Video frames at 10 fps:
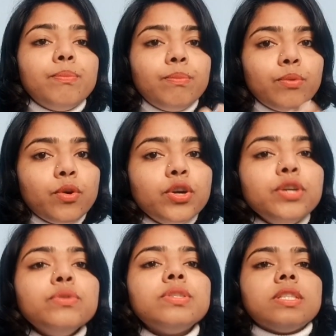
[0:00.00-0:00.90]

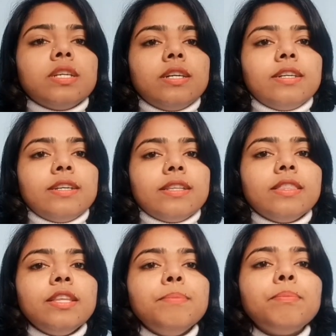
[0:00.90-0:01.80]
produce
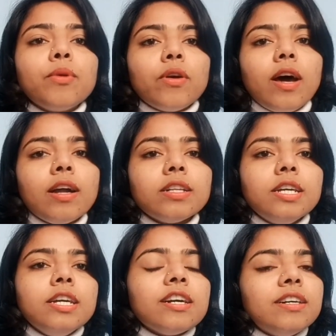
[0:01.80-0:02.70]
the product
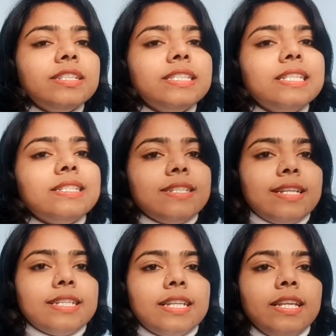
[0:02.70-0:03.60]

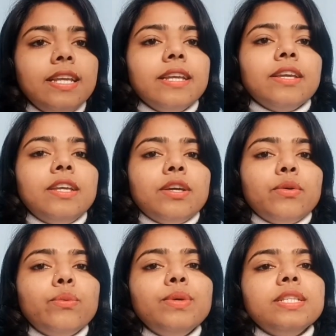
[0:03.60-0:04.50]
consistently,
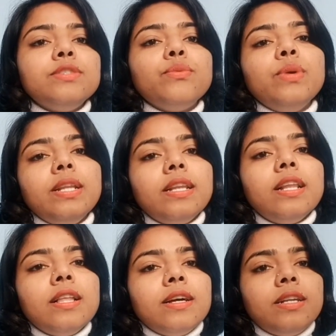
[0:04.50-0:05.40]
which will
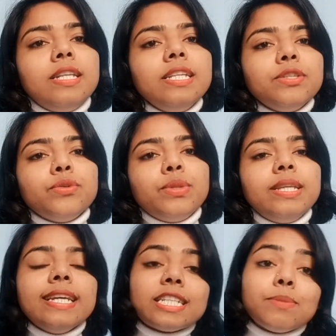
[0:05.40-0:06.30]
lead to
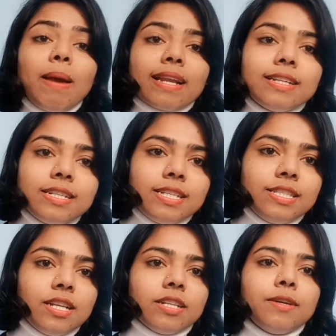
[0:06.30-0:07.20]
the expected
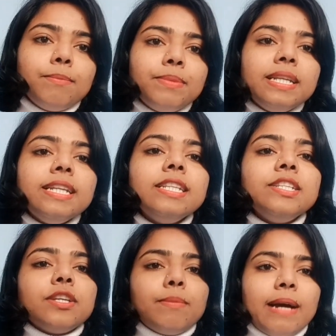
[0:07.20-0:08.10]
result.
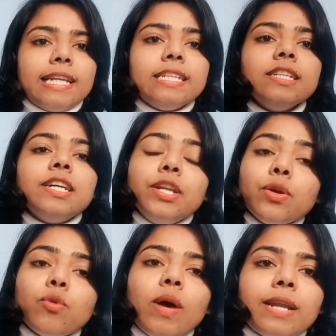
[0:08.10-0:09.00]
Predetermined
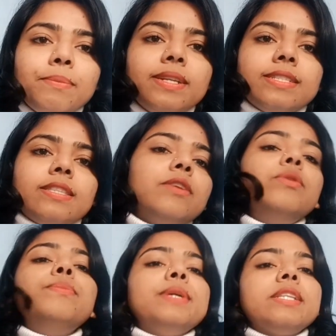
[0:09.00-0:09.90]
requirements, they
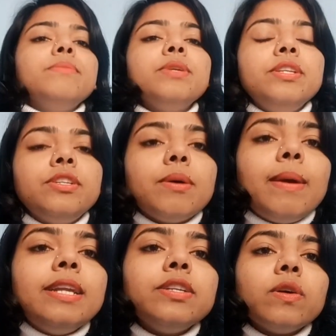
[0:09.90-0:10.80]
will meet the
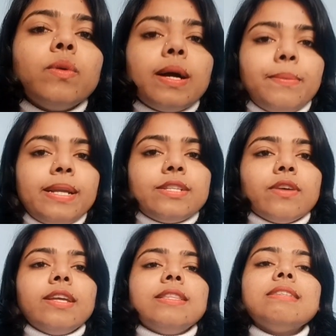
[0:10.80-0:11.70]
predetermined requirements.
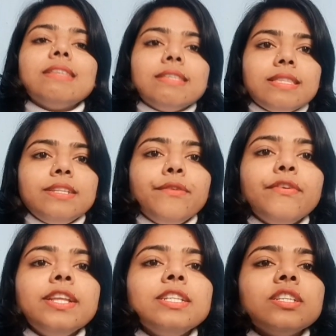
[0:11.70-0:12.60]
Okay, this is the
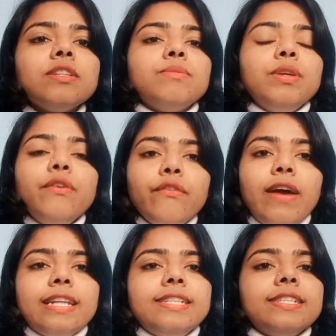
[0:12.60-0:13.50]
definition of the
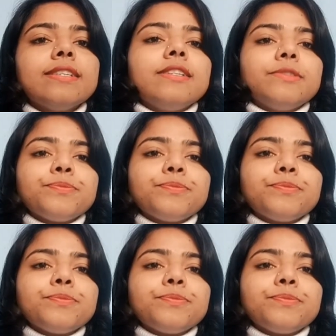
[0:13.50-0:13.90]
validation.